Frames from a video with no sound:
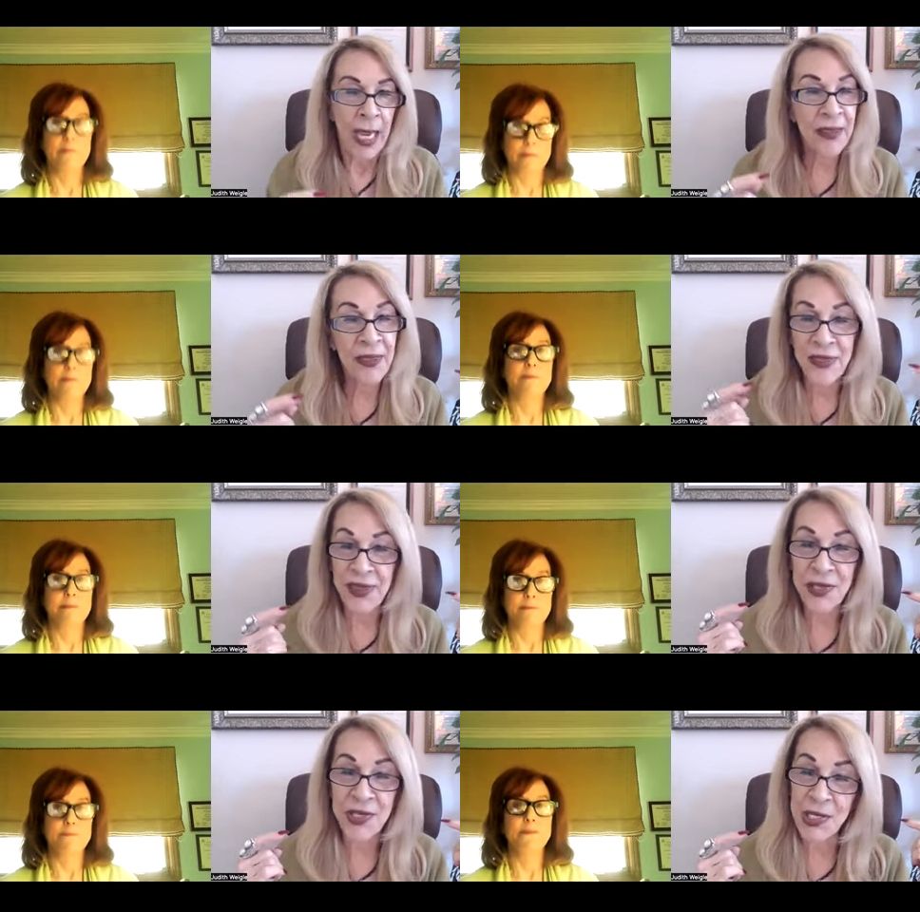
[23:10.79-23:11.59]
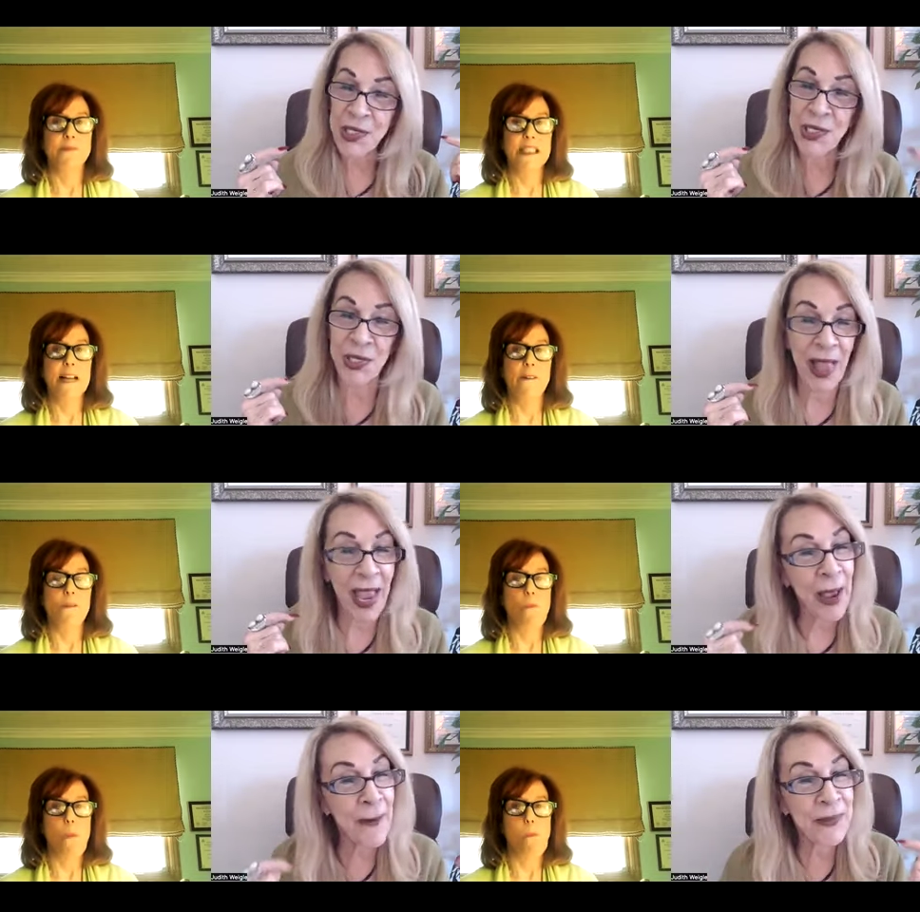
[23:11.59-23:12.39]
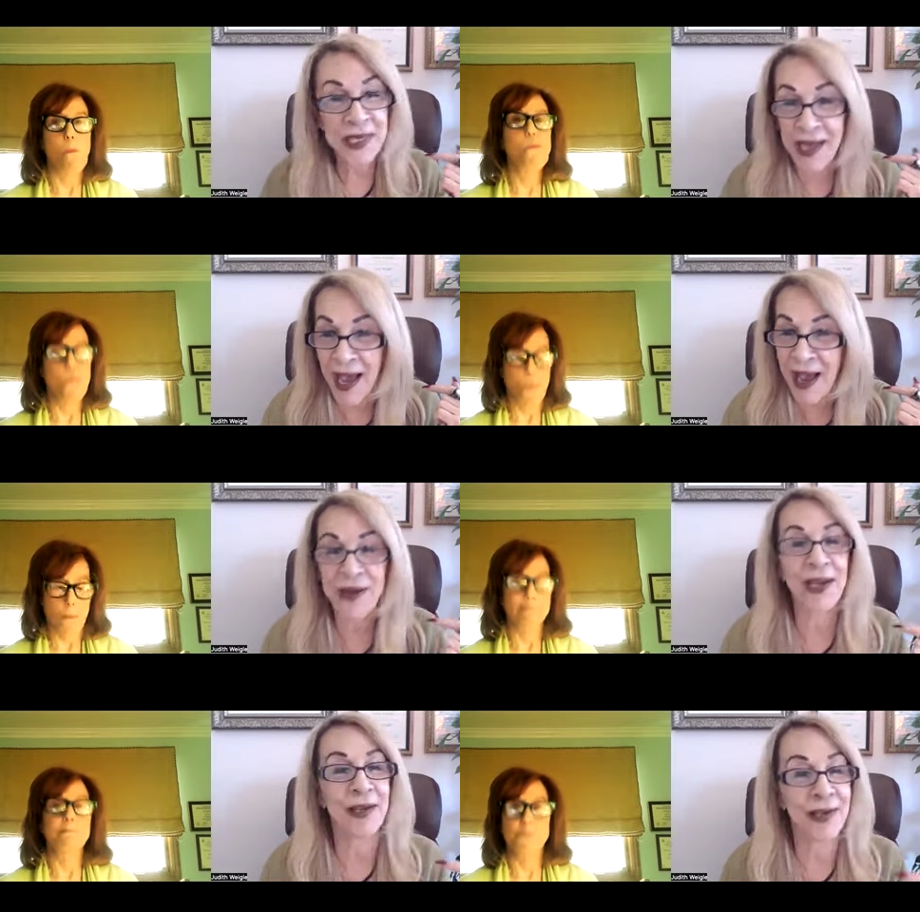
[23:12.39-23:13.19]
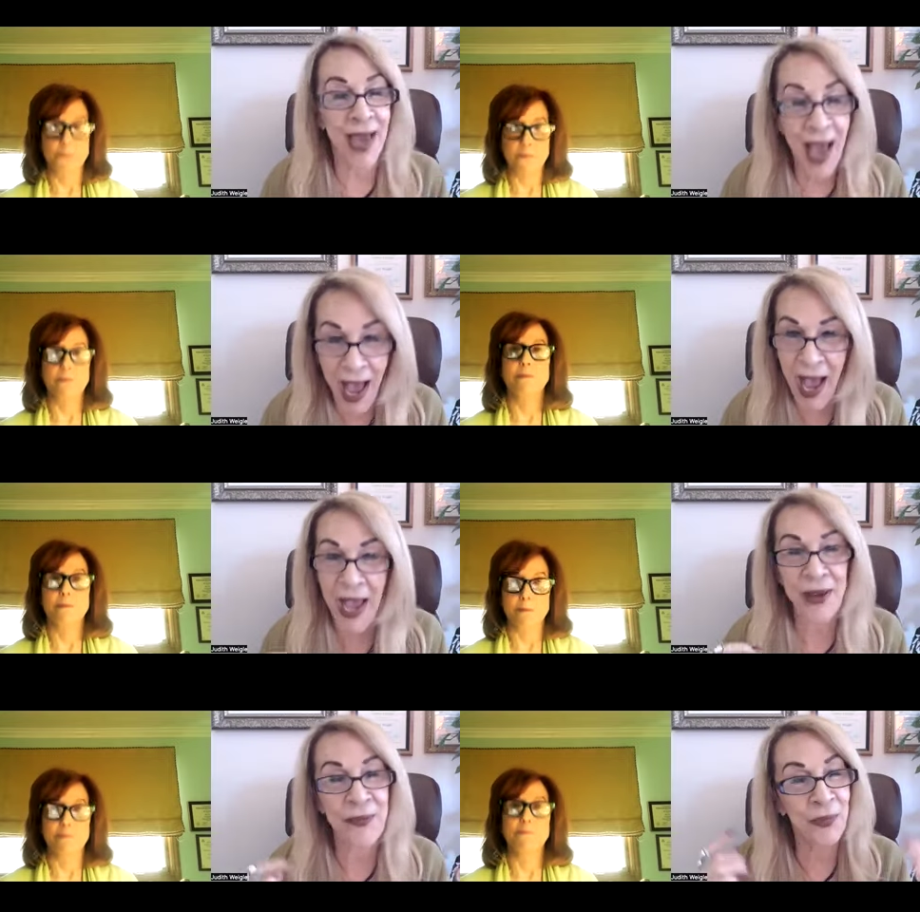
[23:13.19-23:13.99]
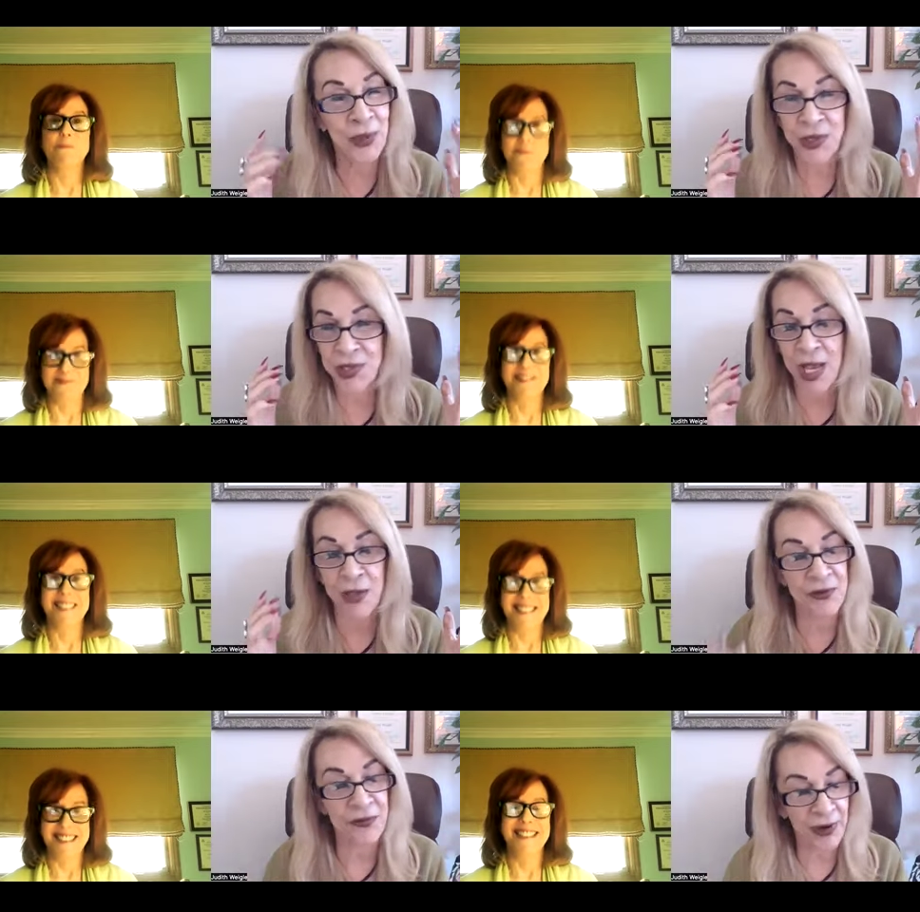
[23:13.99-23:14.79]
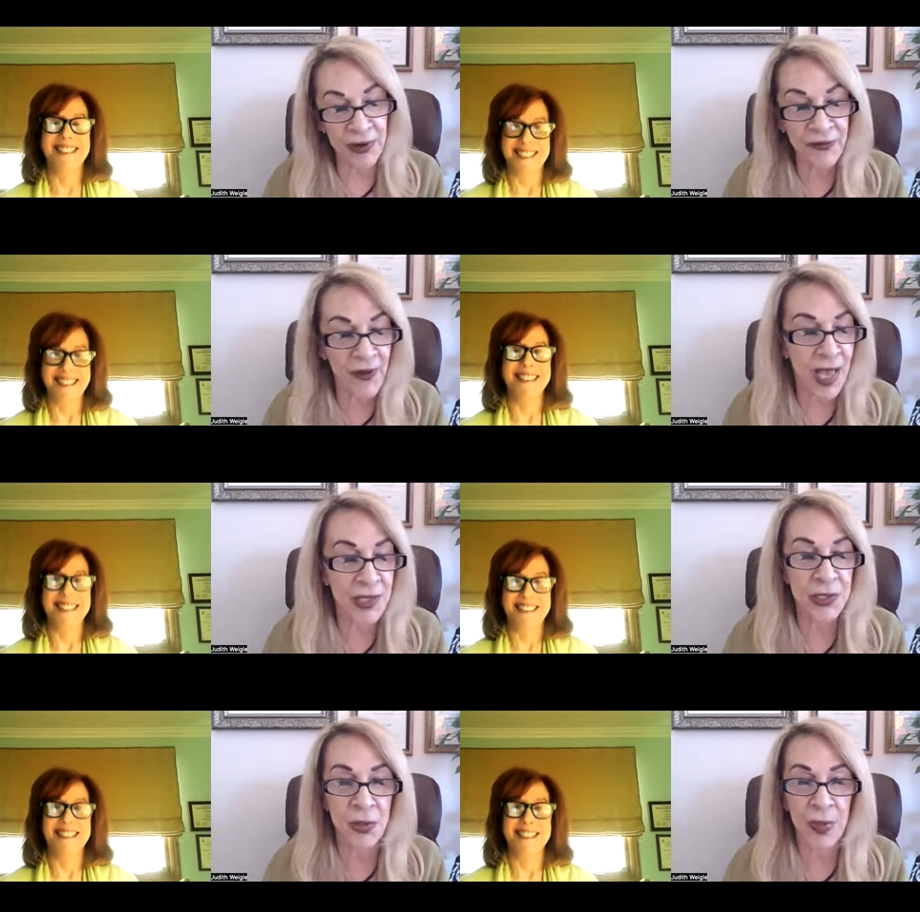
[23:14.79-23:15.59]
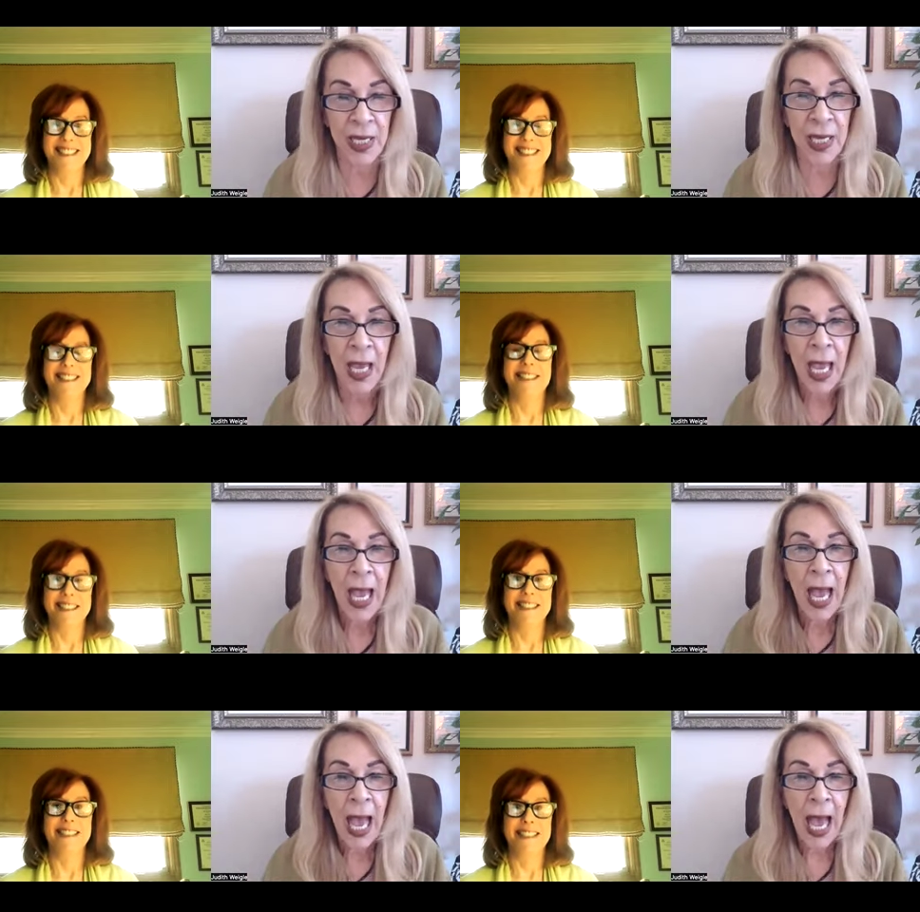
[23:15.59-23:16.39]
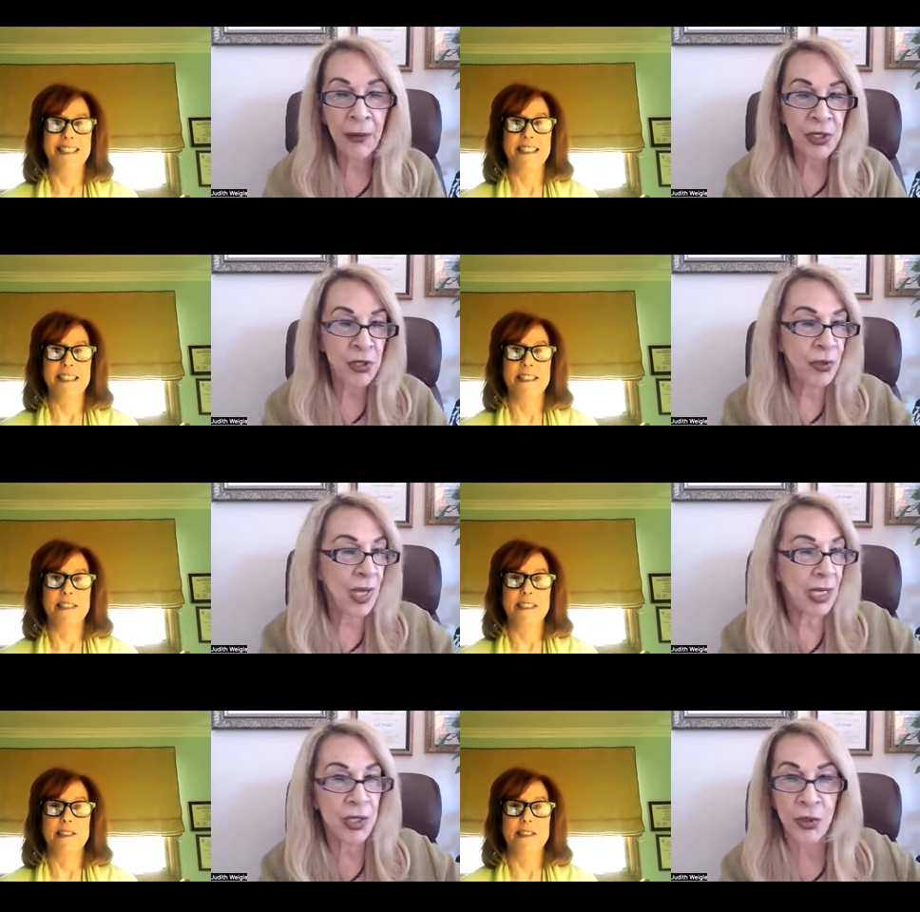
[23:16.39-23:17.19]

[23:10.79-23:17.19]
Speaker 1: In this slam dunk time, which sounds very fast to me, how do you get